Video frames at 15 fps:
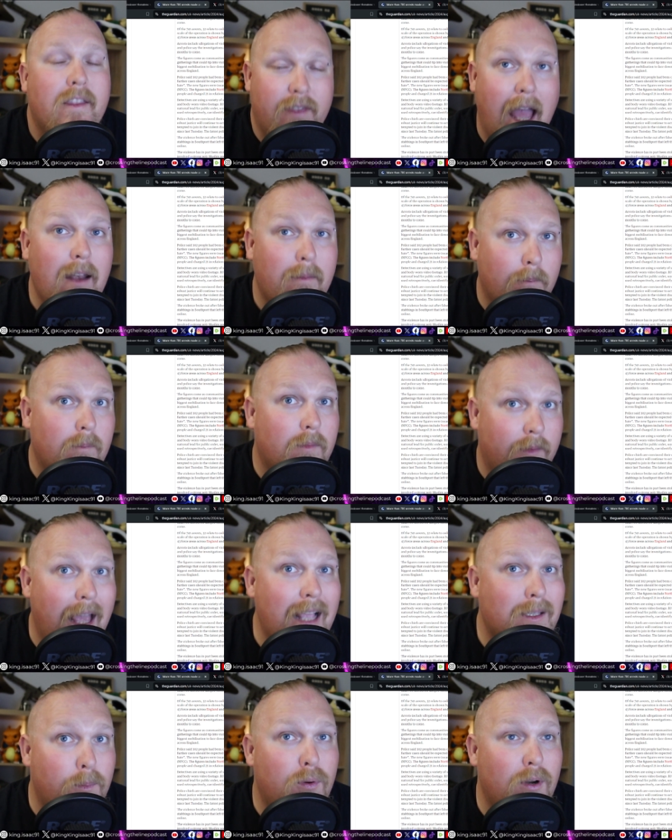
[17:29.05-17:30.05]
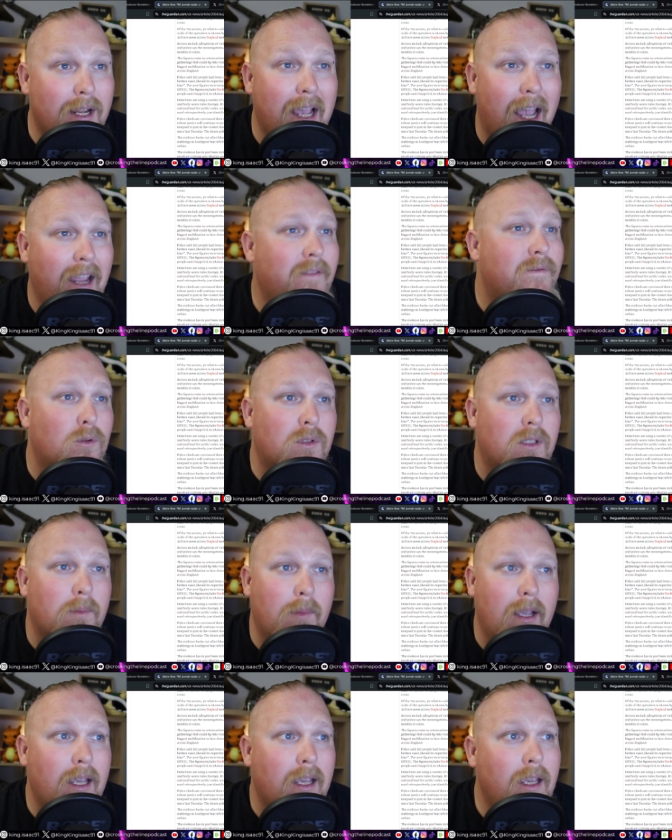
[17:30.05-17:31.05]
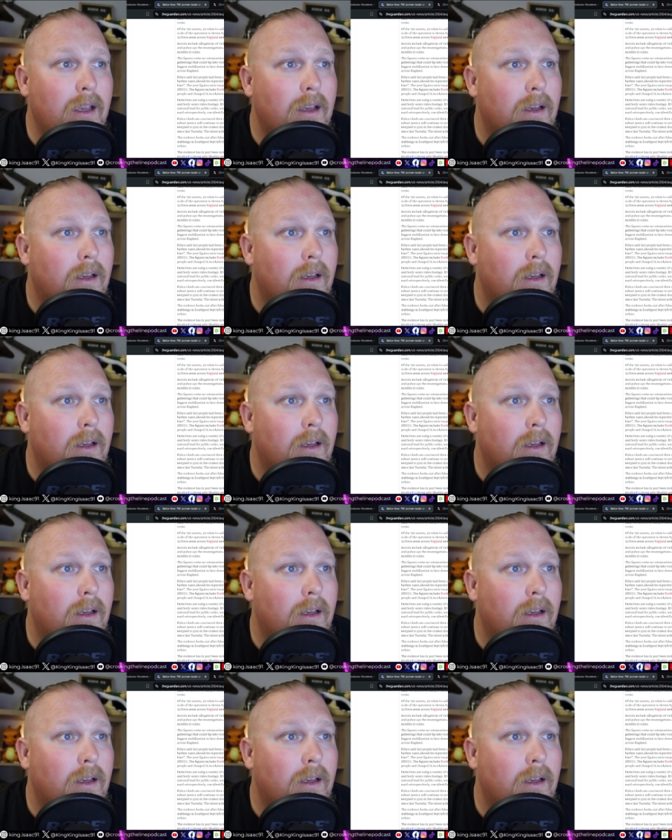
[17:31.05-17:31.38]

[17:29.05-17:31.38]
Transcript: That's pretty hateful to me.